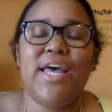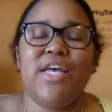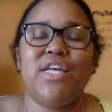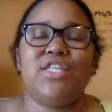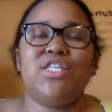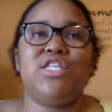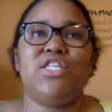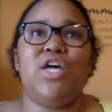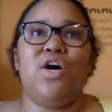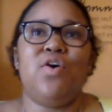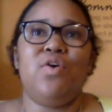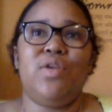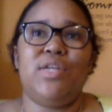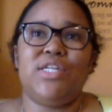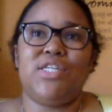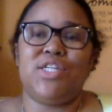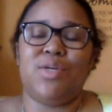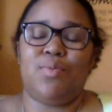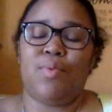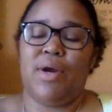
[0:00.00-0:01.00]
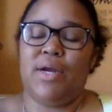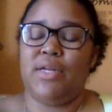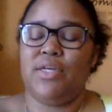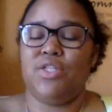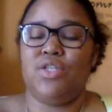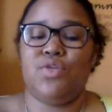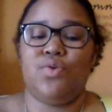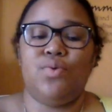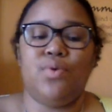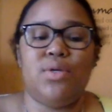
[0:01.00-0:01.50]
So let's jump right
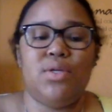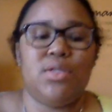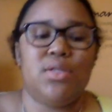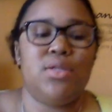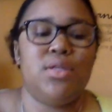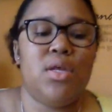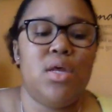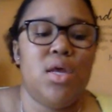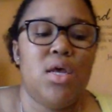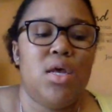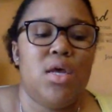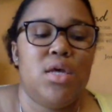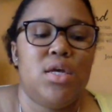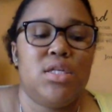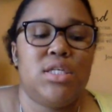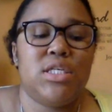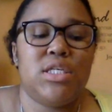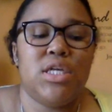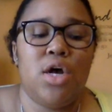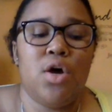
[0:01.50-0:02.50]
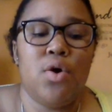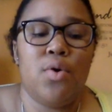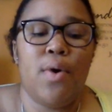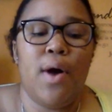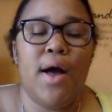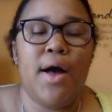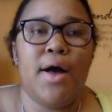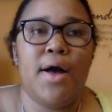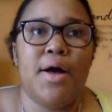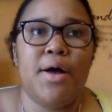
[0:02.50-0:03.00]
into it. So,
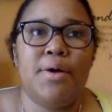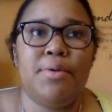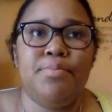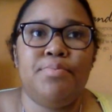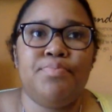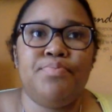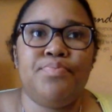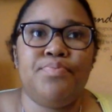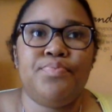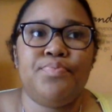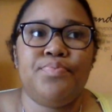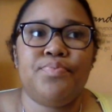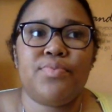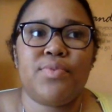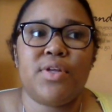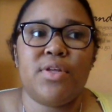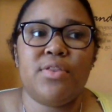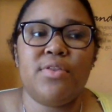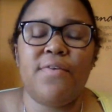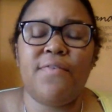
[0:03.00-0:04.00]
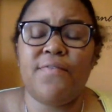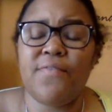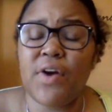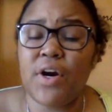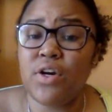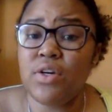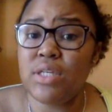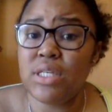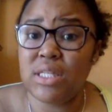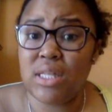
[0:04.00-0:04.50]
the
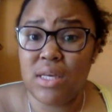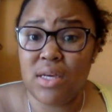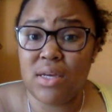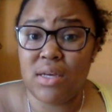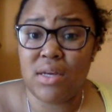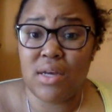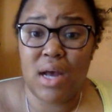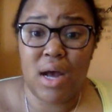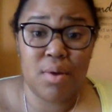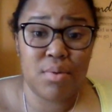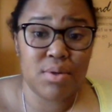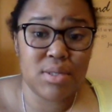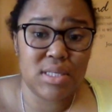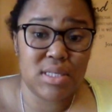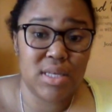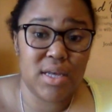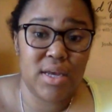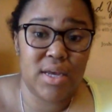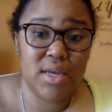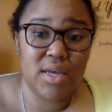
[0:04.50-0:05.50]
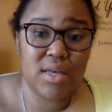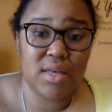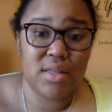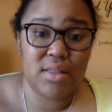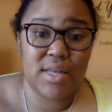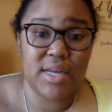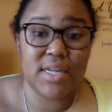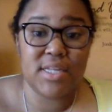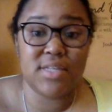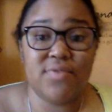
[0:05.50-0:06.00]
first thing I would say
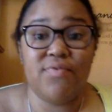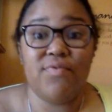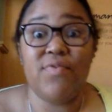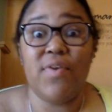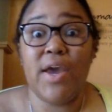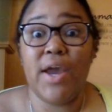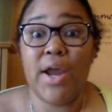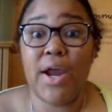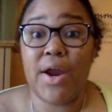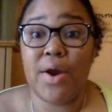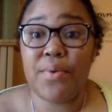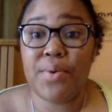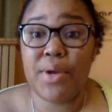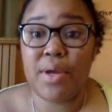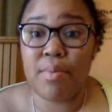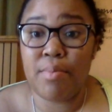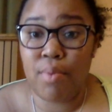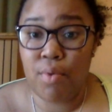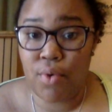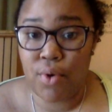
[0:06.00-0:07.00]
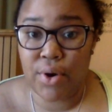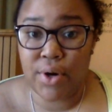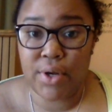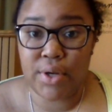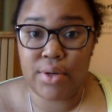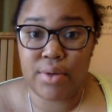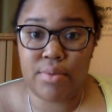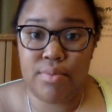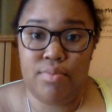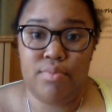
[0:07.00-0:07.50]
that very
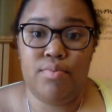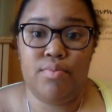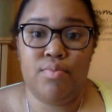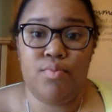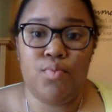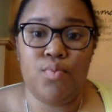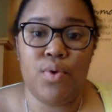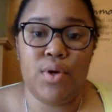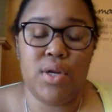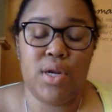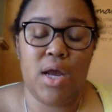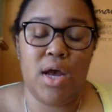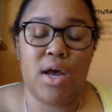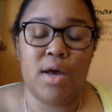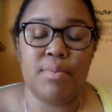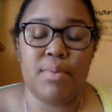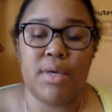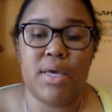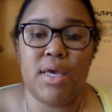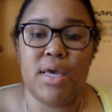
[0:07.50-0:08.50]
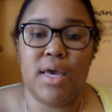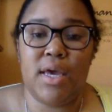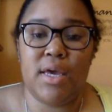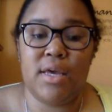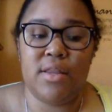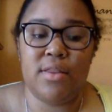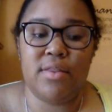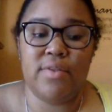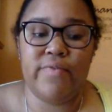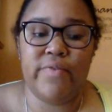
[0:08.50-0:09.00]
important when looking at
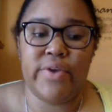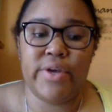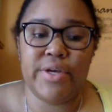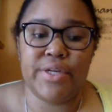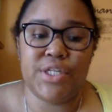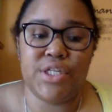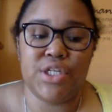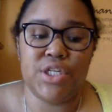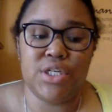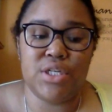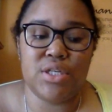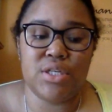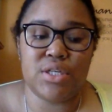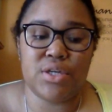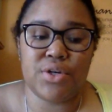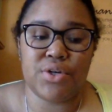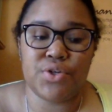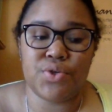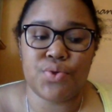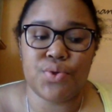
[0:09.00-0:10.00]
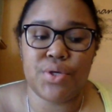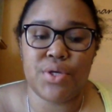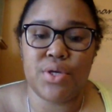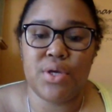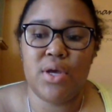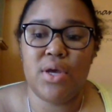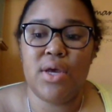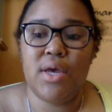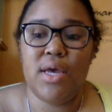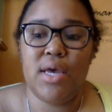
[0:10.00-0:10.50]
getting the VSG surgery
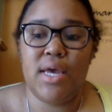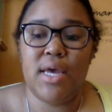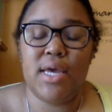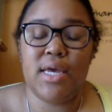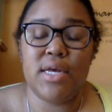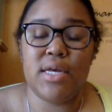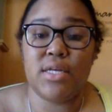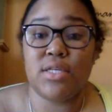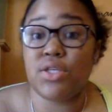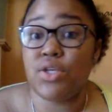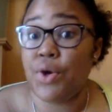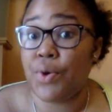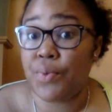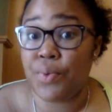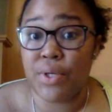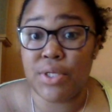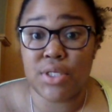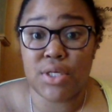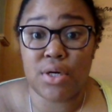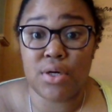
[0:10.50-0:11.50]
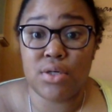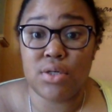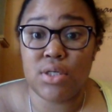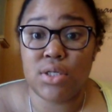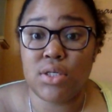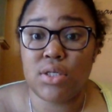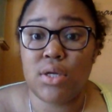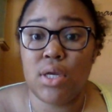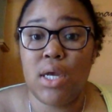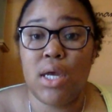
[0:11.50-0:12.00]
is your
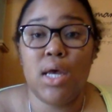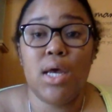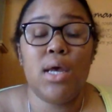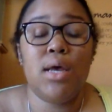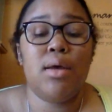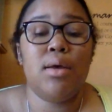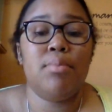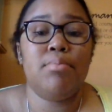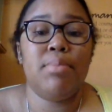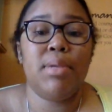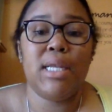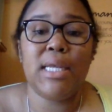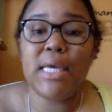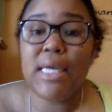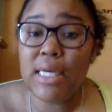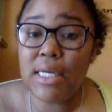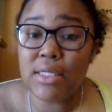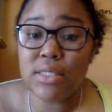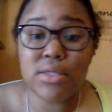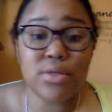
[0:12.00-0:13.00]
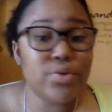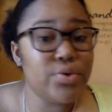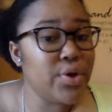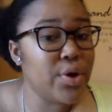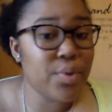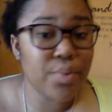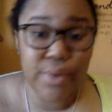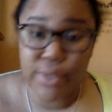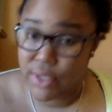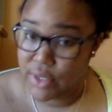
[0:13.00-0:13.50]
research. Please do
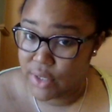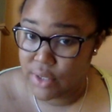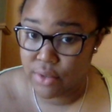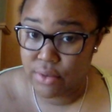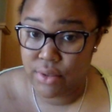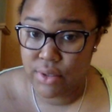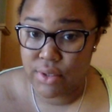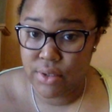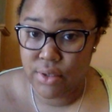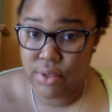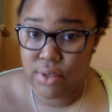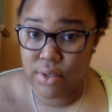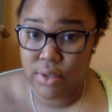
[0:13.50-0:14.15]
your research.